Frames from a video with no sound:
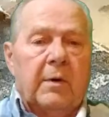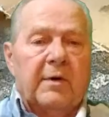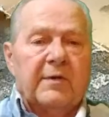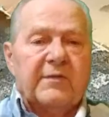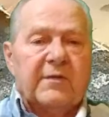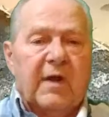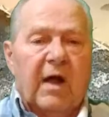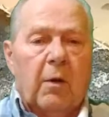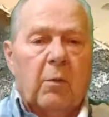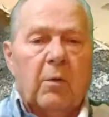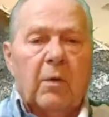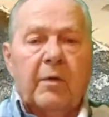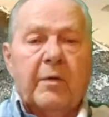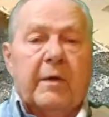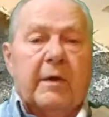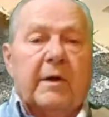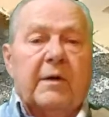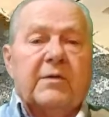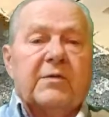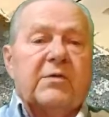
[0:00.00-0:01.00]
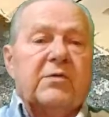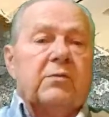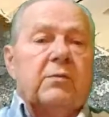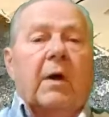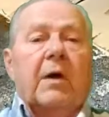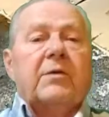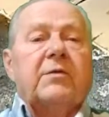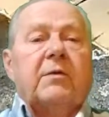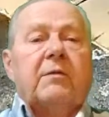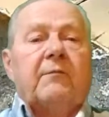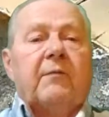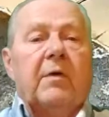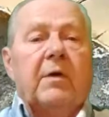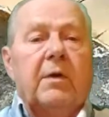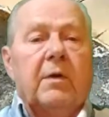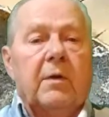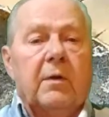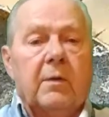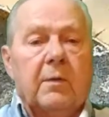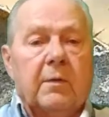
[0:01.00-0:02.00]
It's not really an instruction
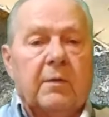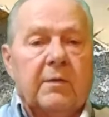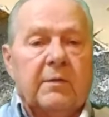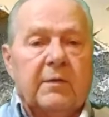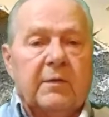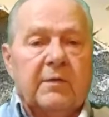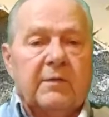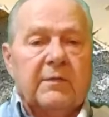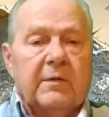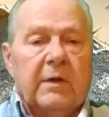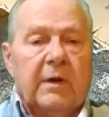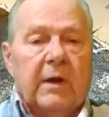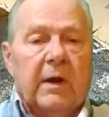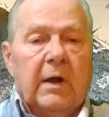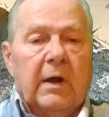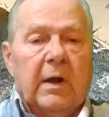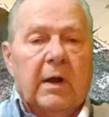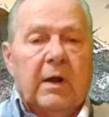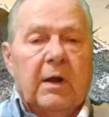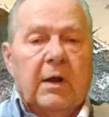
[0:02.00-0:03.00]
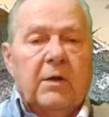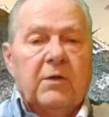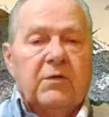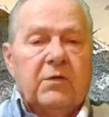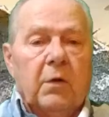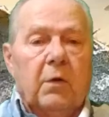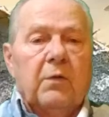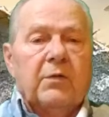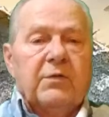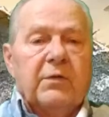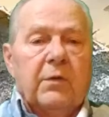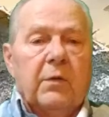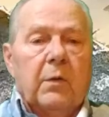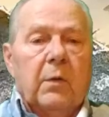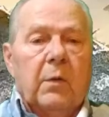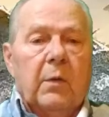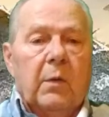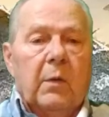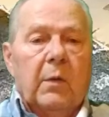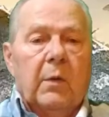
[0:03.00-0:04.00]
video. It just shows
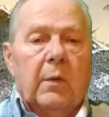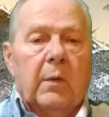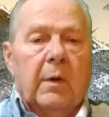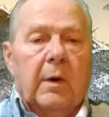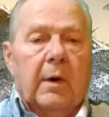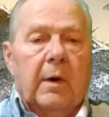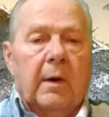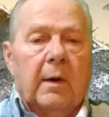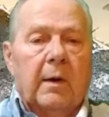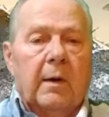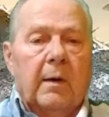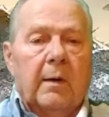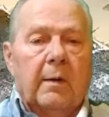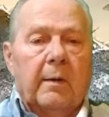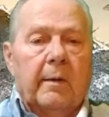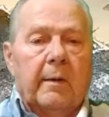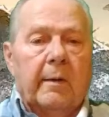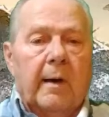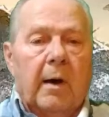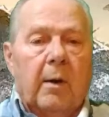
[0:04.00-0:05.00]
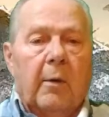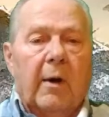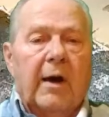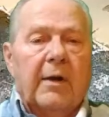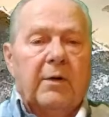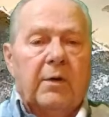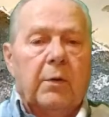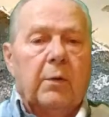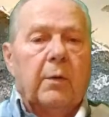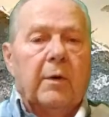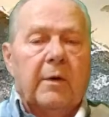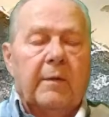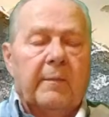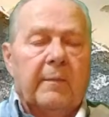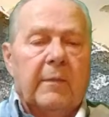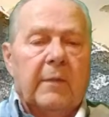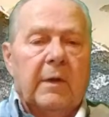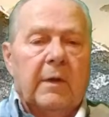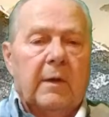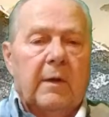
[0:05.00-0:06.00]
you how I do it.
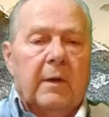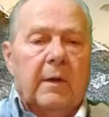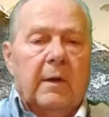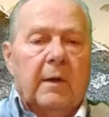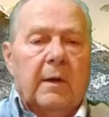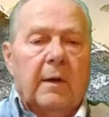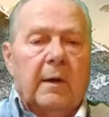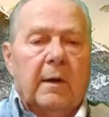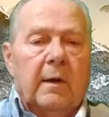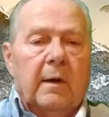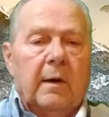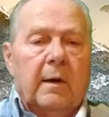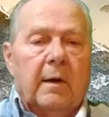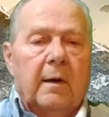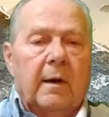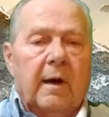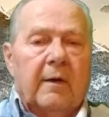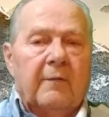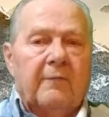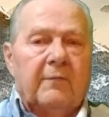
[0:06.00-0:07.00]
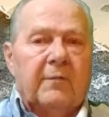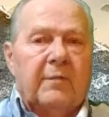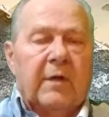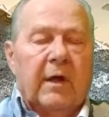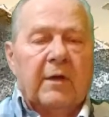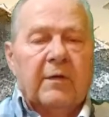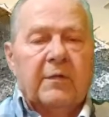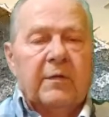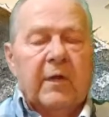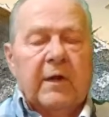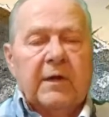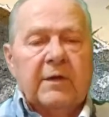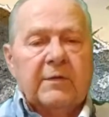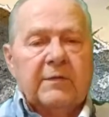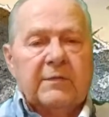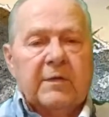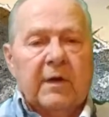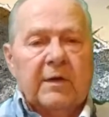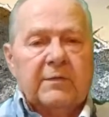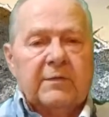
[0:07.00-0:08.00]
I've done
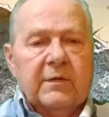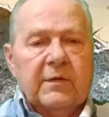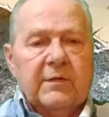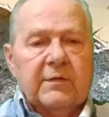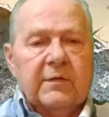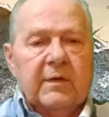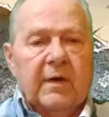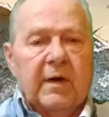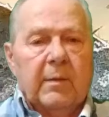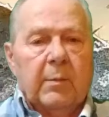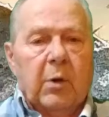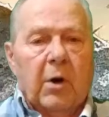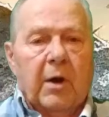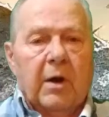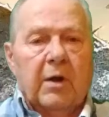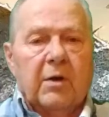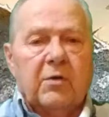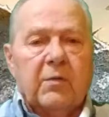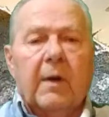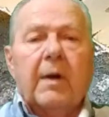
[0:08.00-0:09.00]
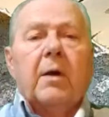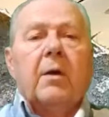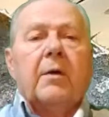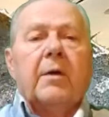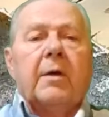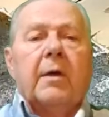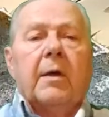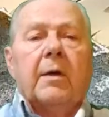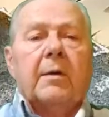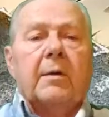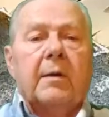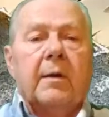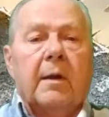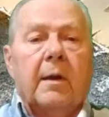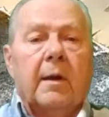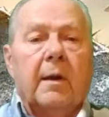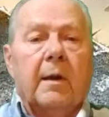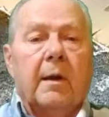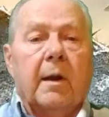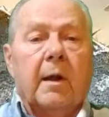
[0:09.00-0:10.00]
things such as I bought a trailer kit
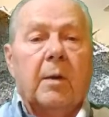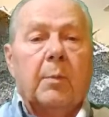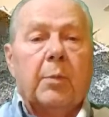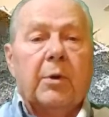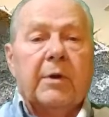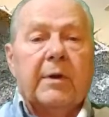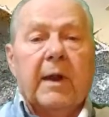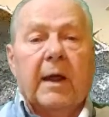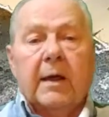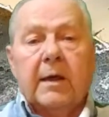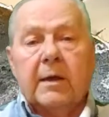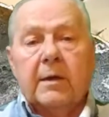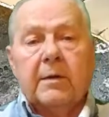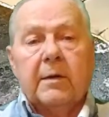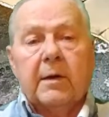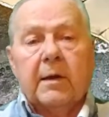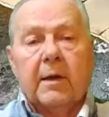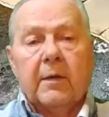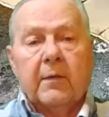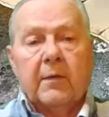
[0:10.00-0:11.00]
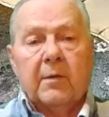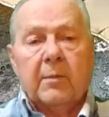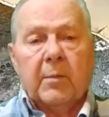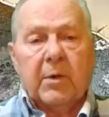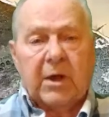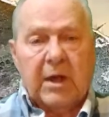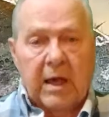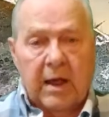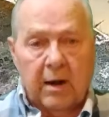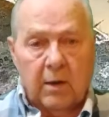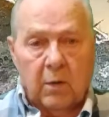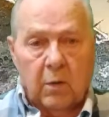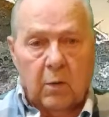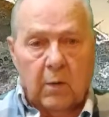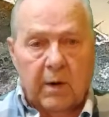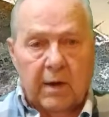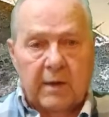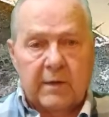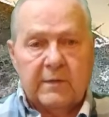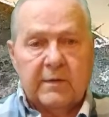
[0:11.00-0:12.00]
and I put that kit together, mechanical
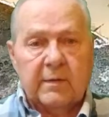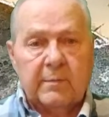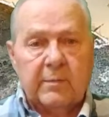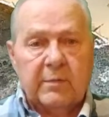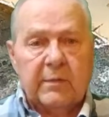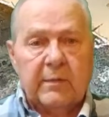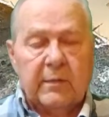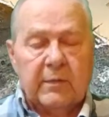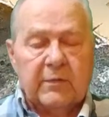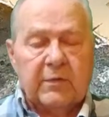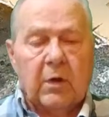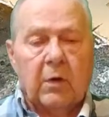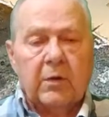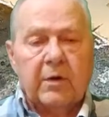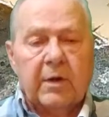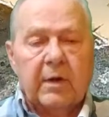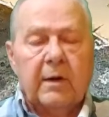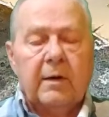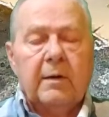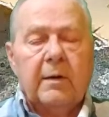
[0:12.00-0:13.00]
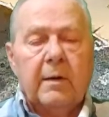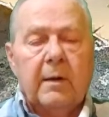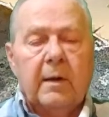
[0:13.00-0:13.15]
wise. It was all kit.